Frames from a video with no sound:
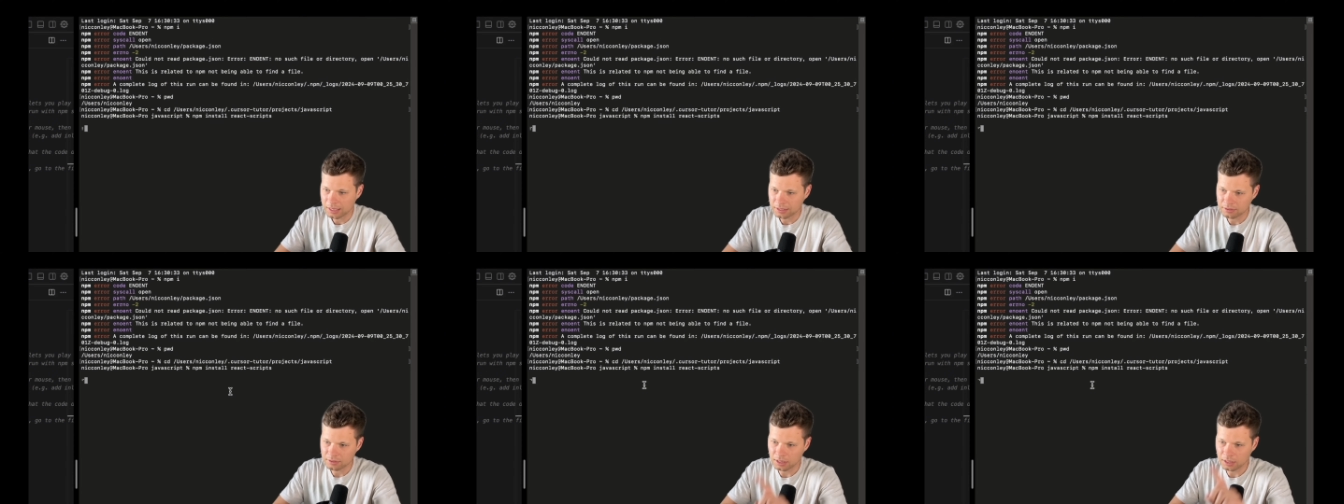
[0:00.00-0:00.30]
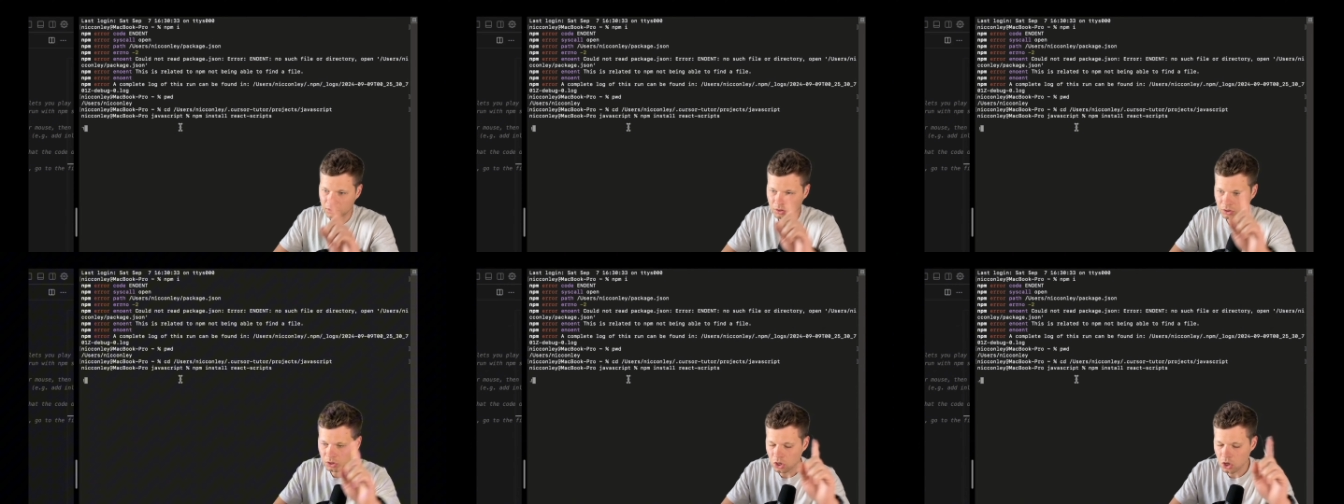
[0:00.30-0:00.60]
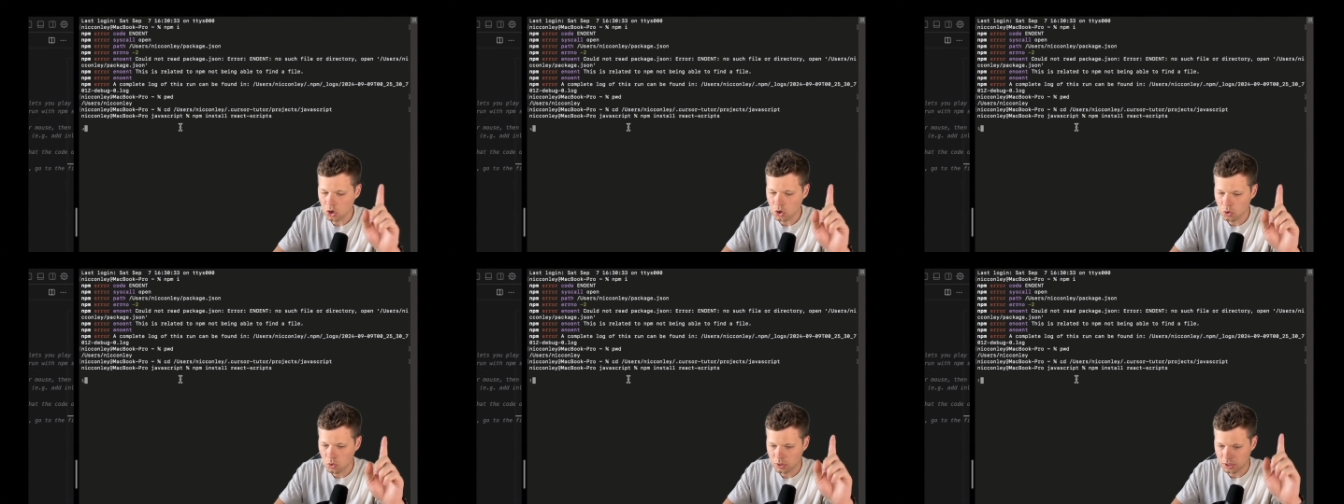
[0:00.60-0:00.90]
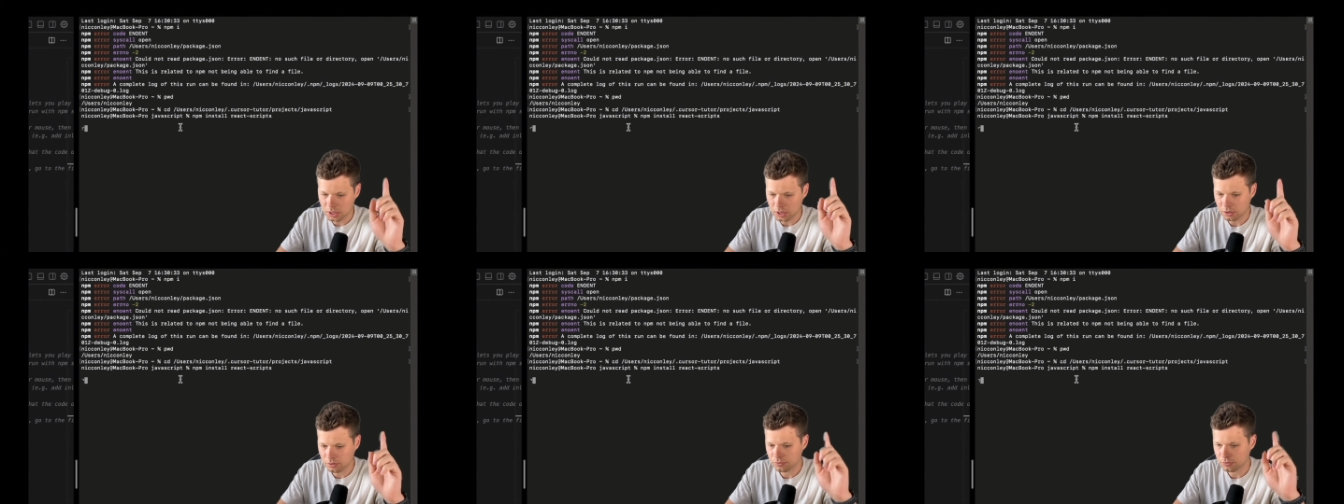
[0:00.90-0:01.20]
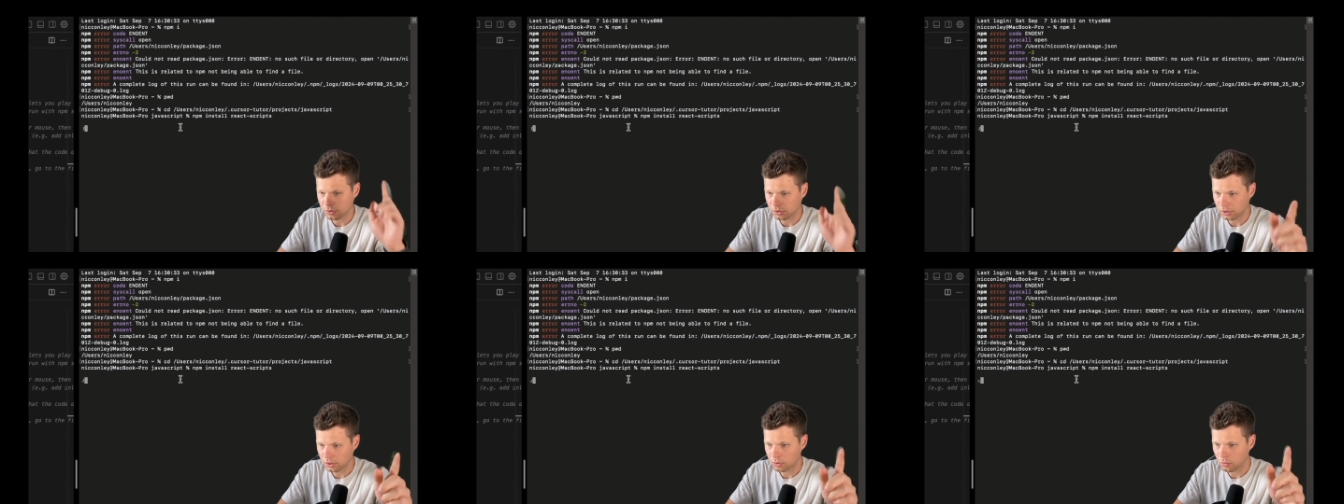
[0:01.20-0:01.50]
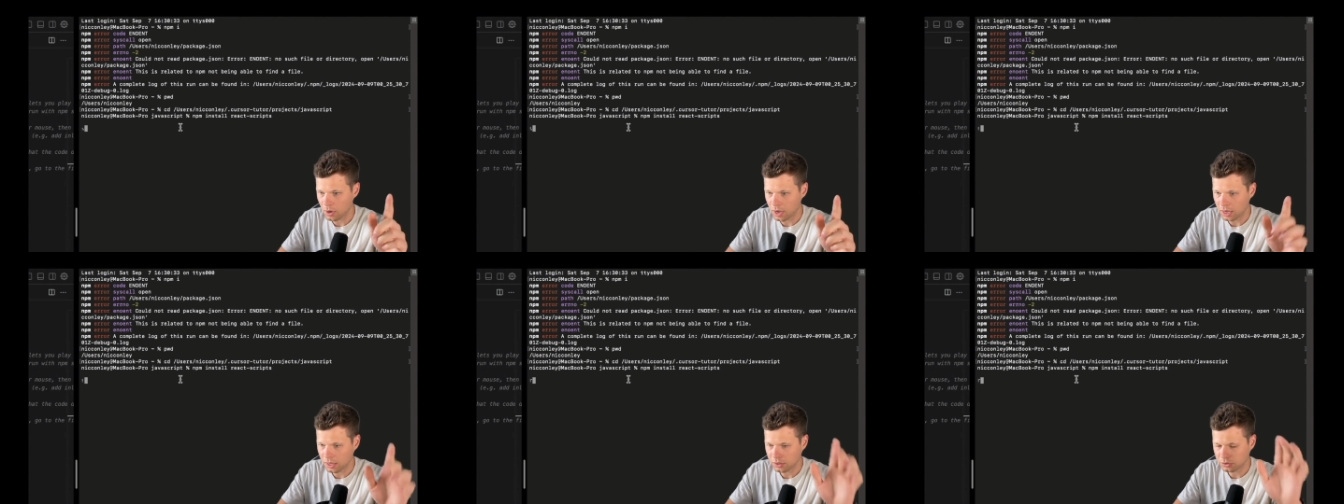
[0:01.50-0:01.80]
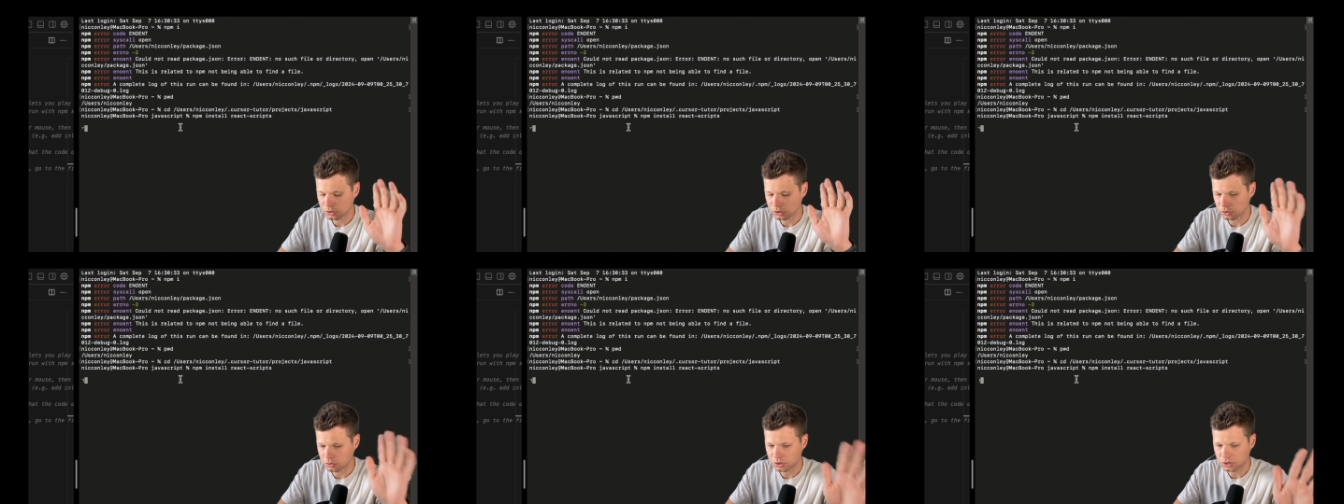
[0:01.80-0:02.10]
It's going to load here for a little
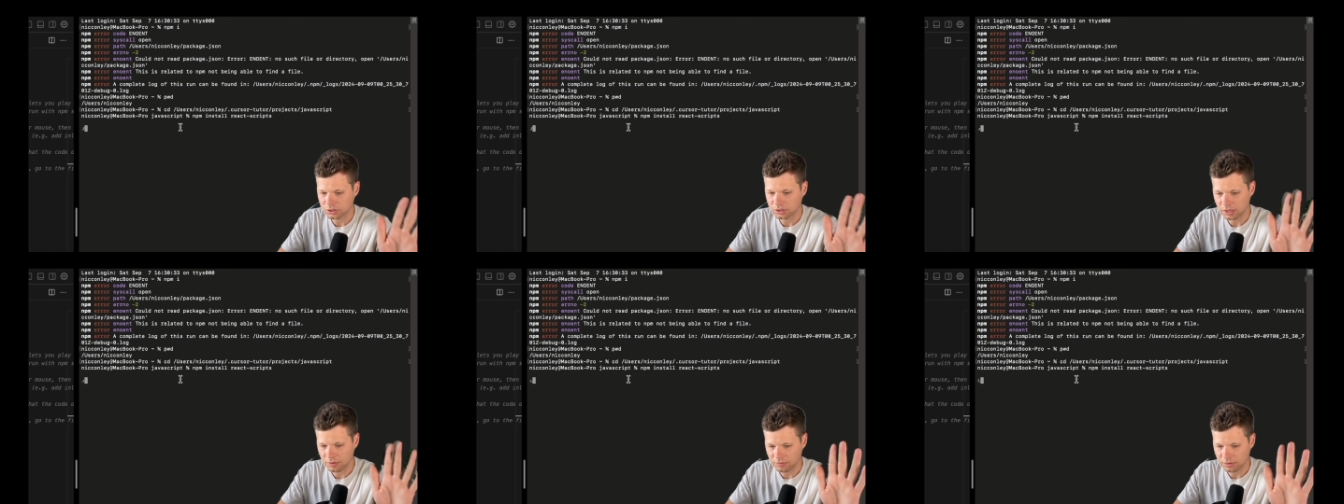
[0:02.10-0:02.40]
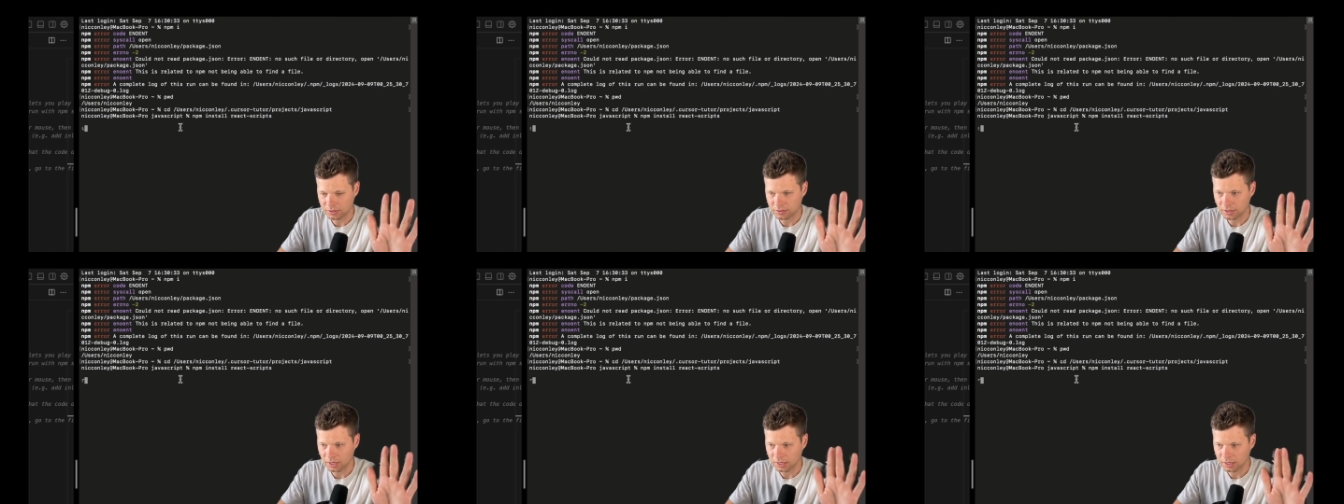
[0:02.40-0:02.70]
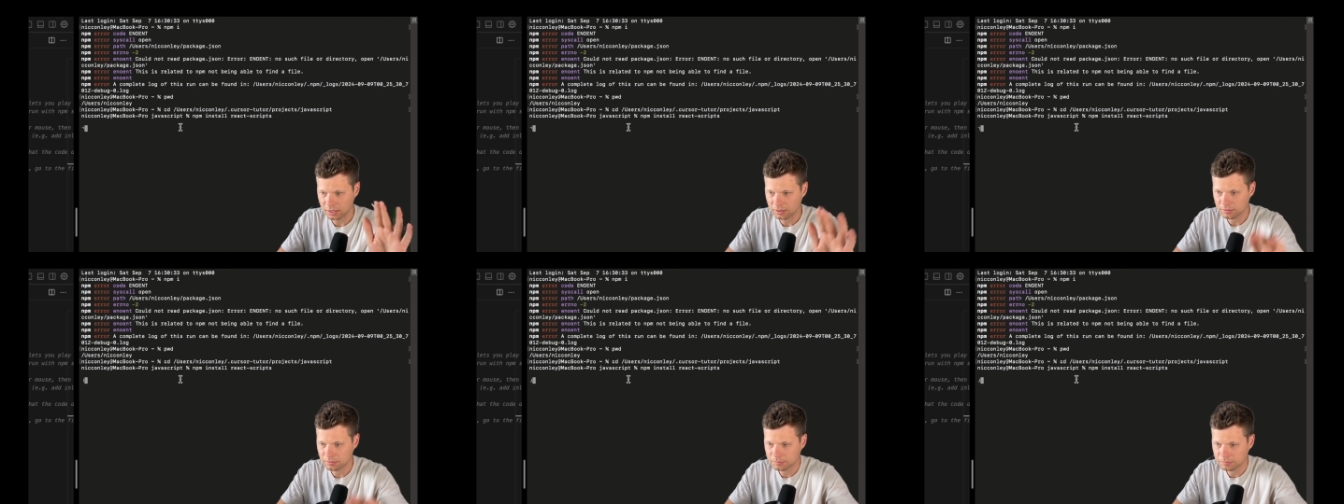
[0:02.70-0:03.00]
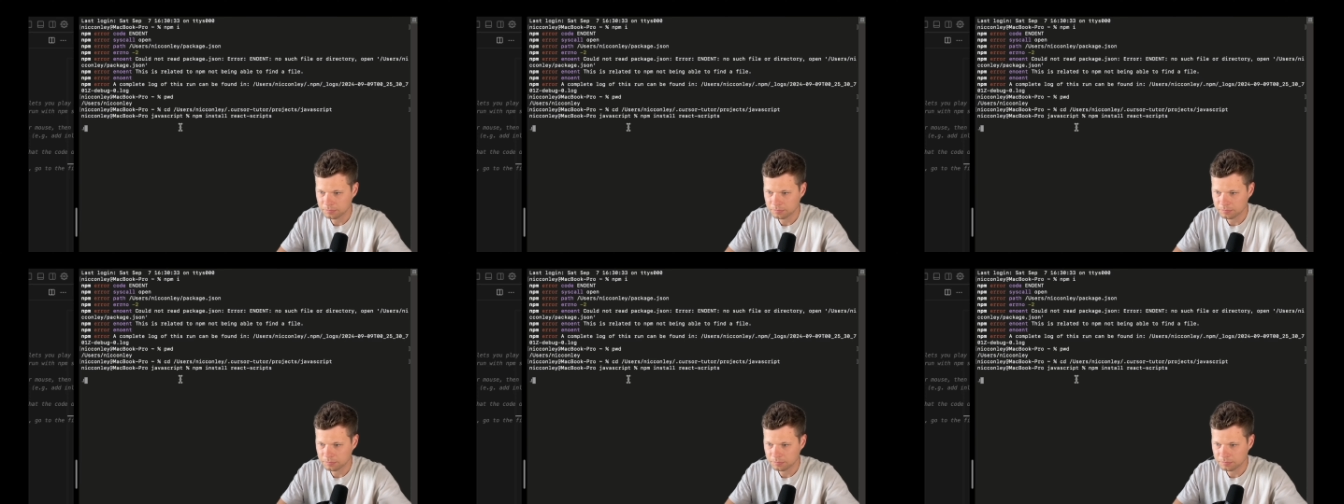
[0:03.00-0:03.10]
while, so just give it a second.